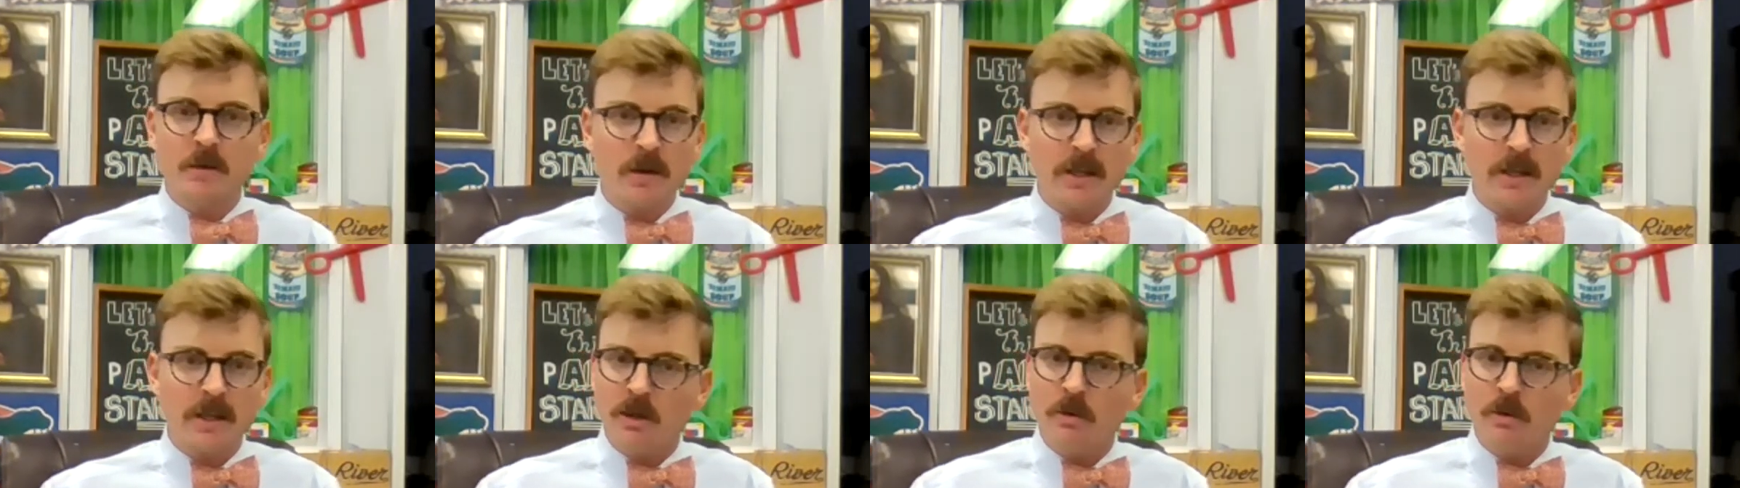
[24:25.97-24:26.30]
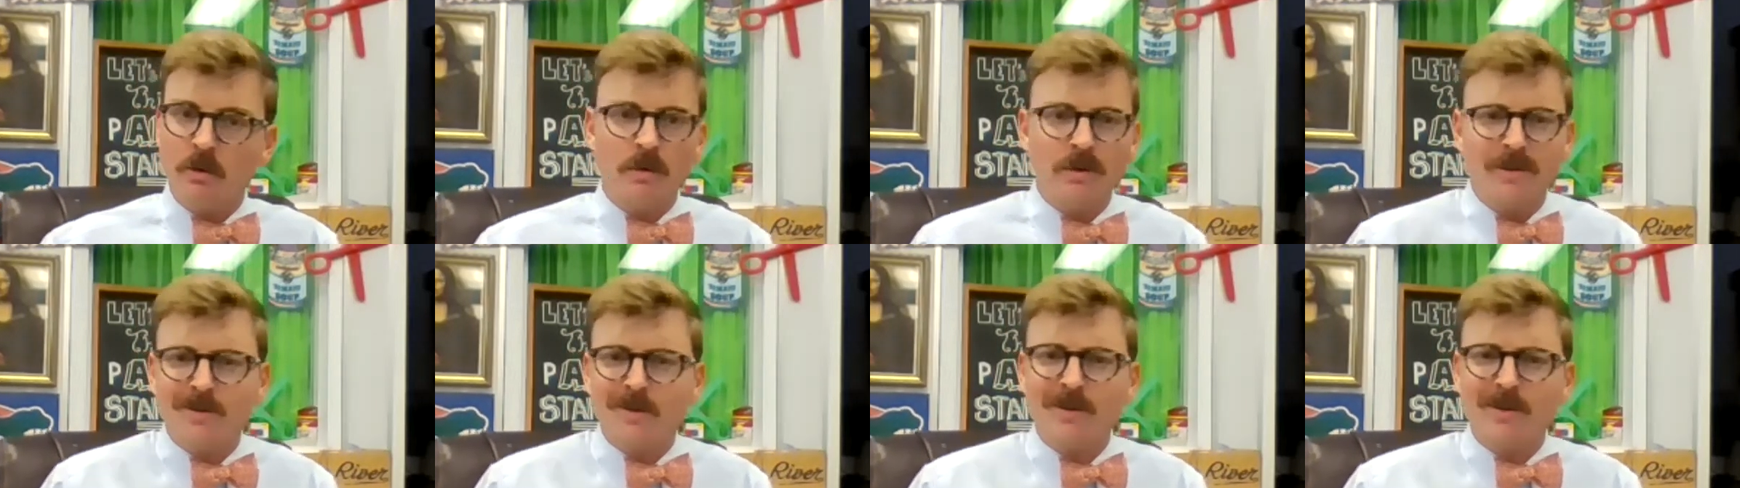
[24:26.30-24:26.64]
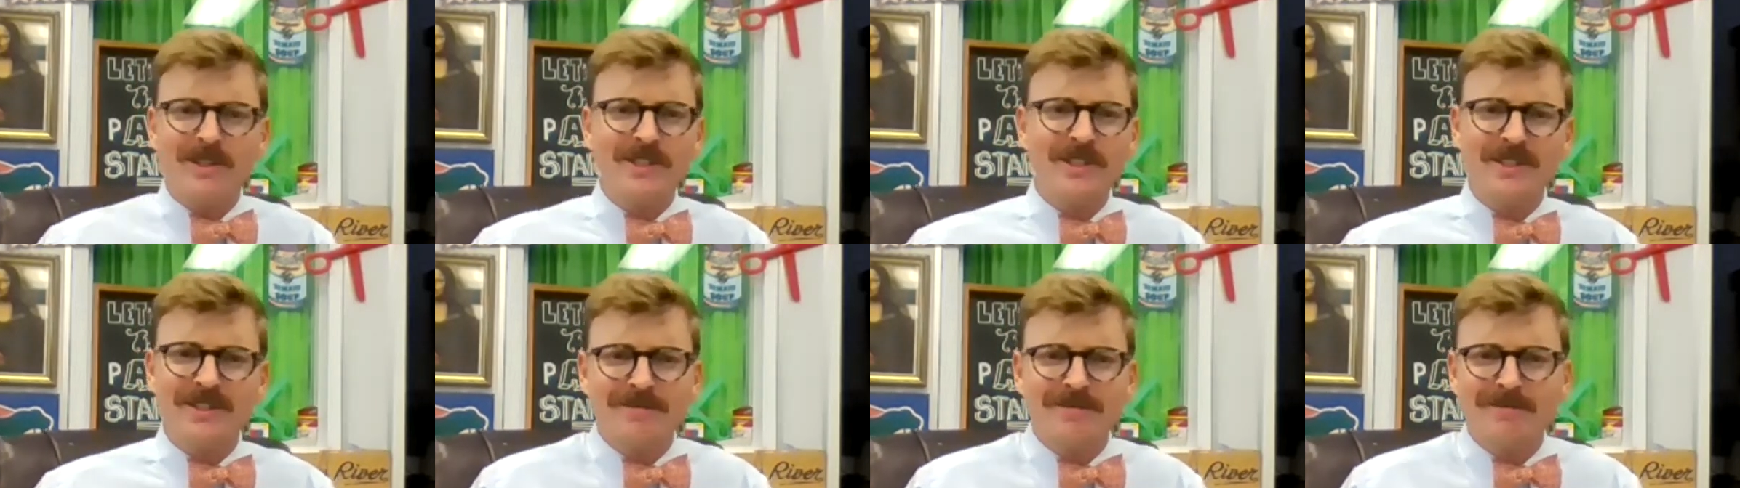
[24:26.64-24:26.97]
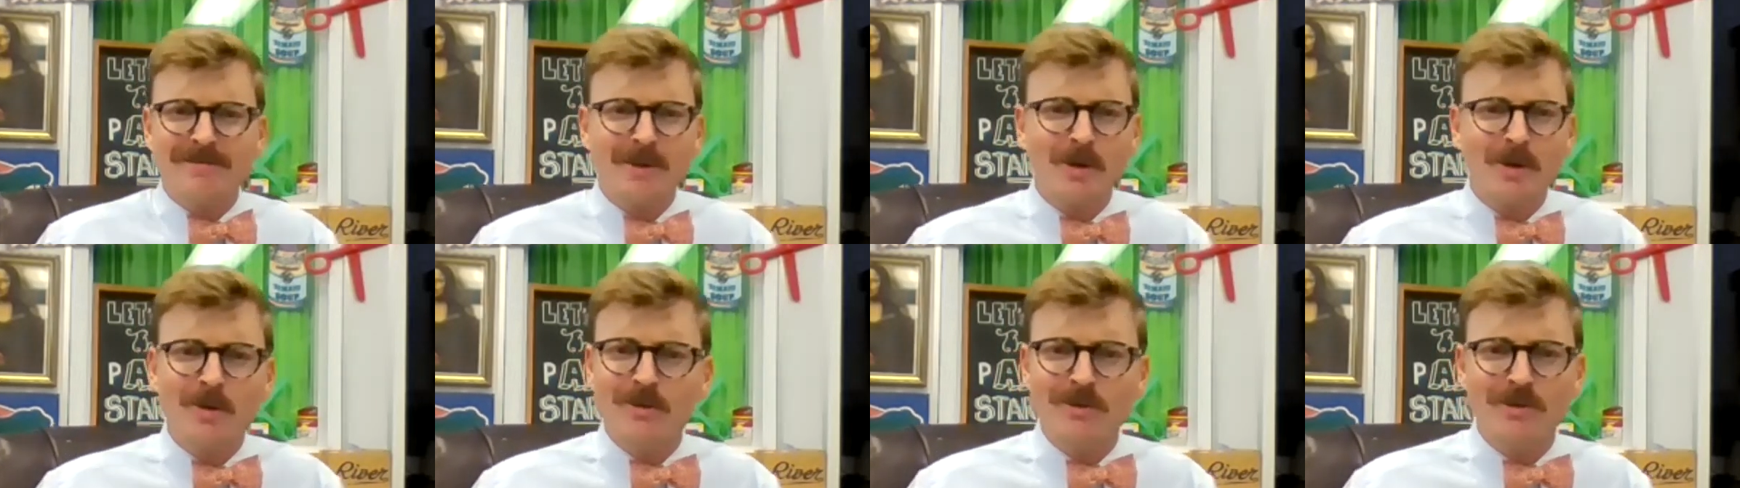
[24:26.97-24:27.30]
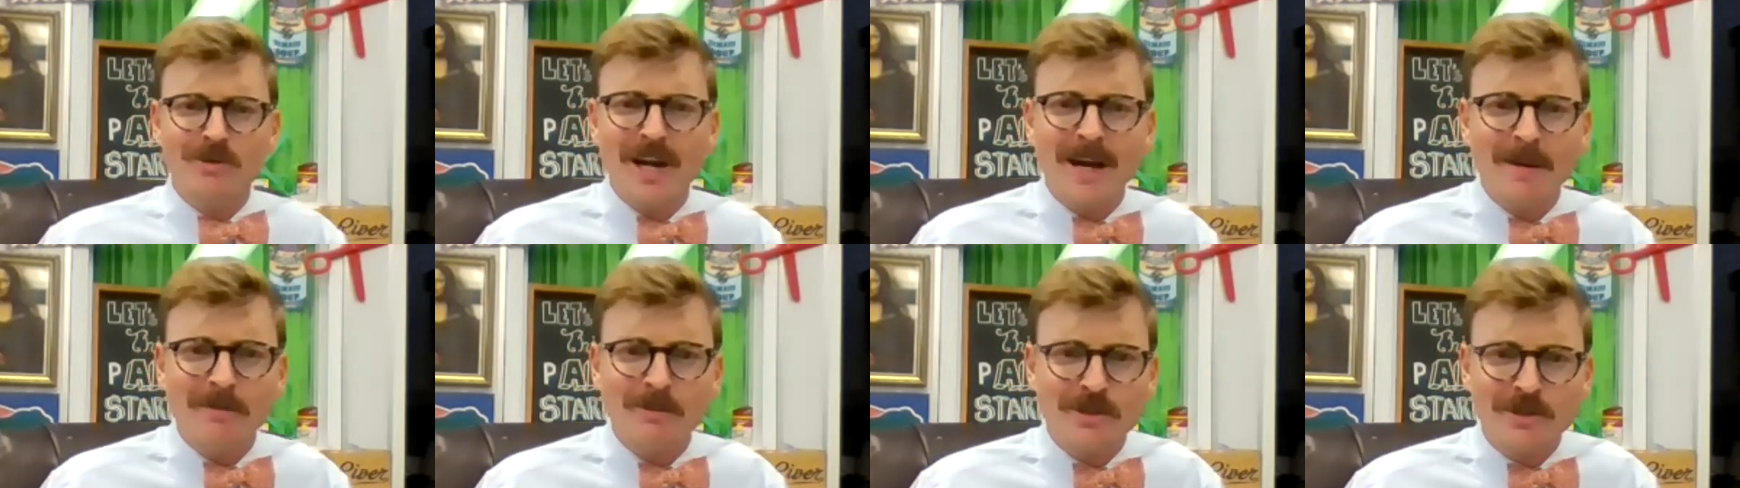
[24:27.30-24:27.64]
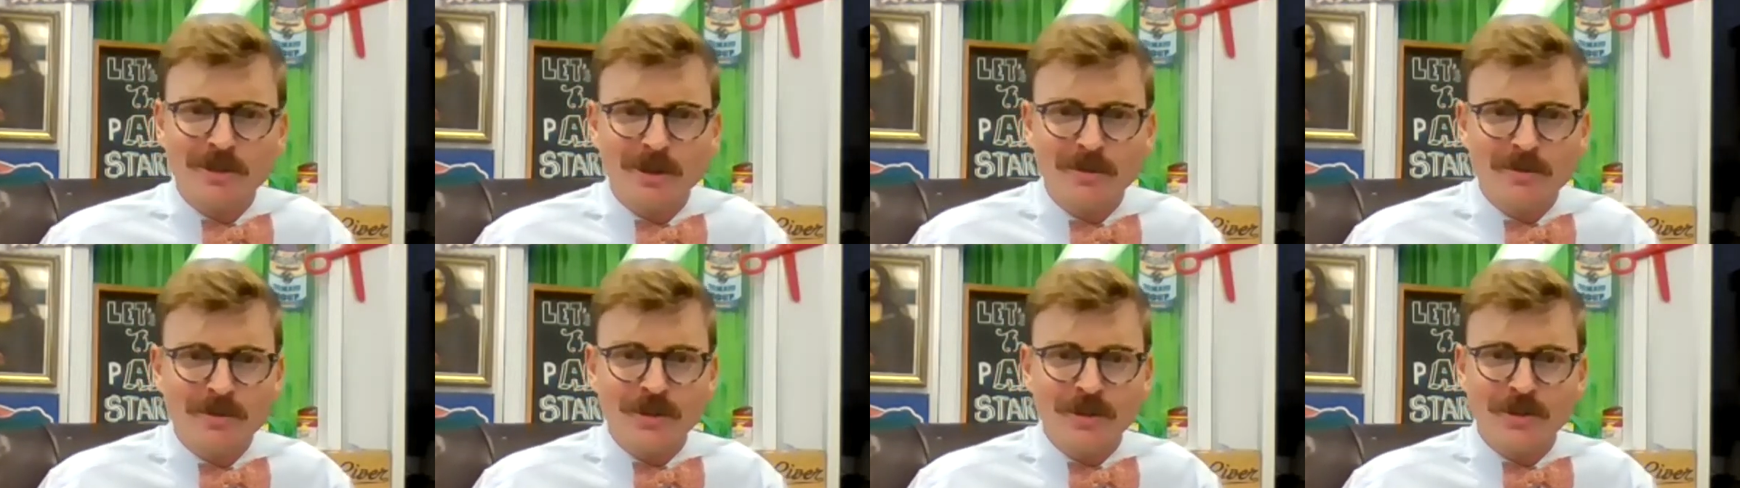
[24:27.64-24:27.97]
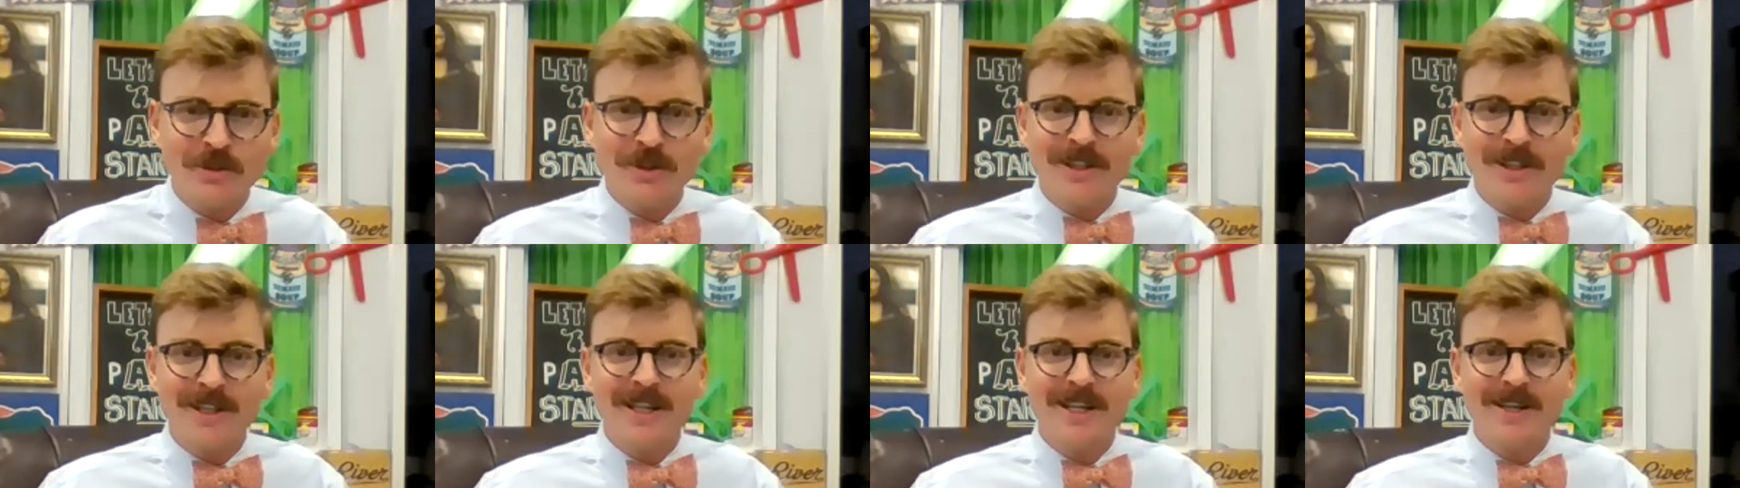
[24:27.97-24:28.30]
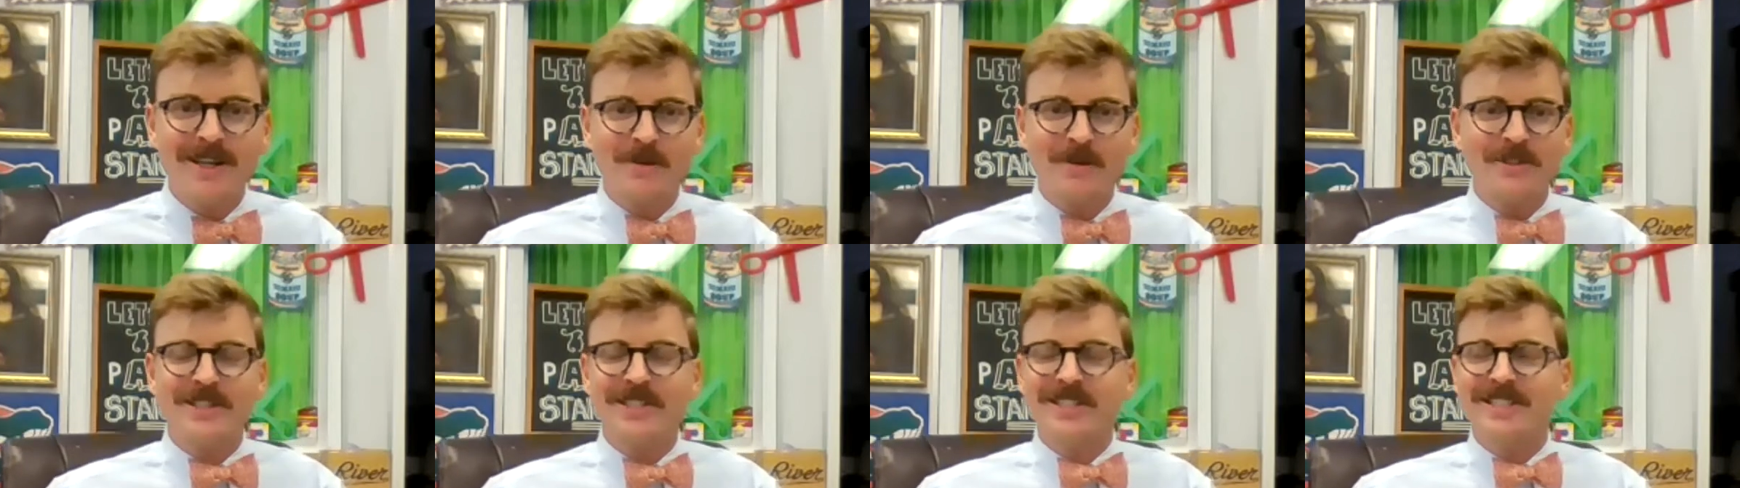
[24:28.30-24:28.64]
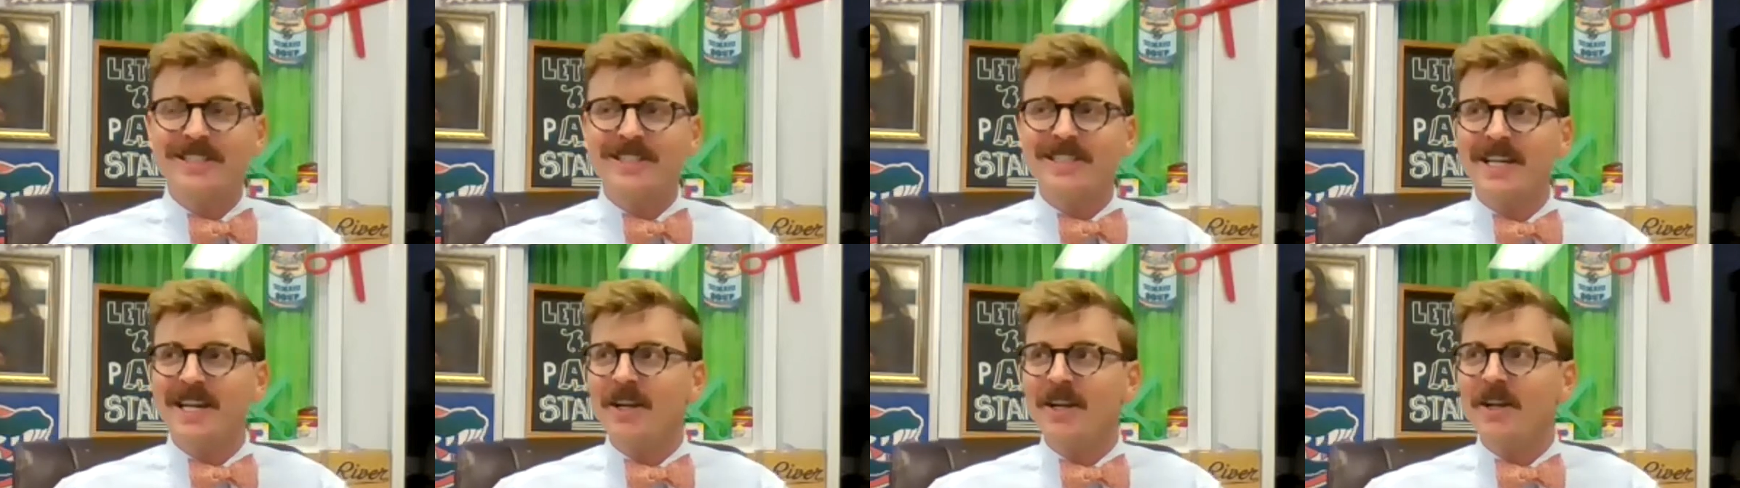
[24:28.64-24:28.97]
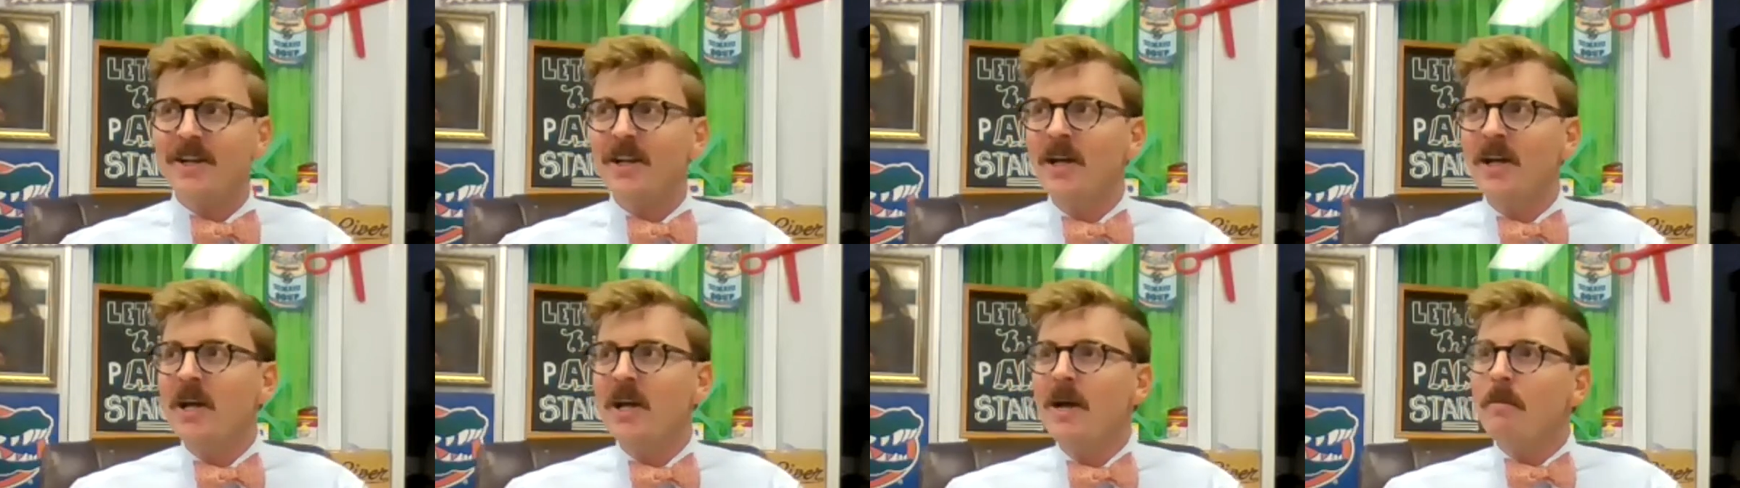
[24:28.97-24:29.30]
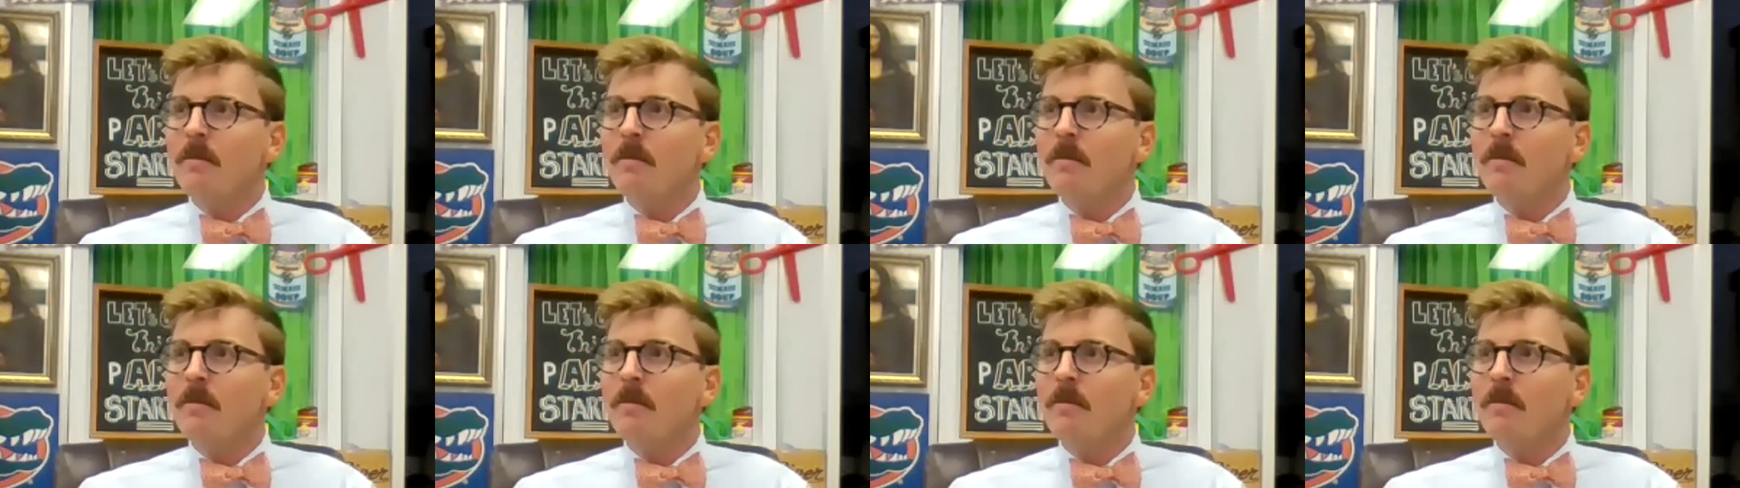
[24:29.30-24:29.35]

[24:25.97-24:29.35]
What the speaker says: the whole job description look like, what's it entail.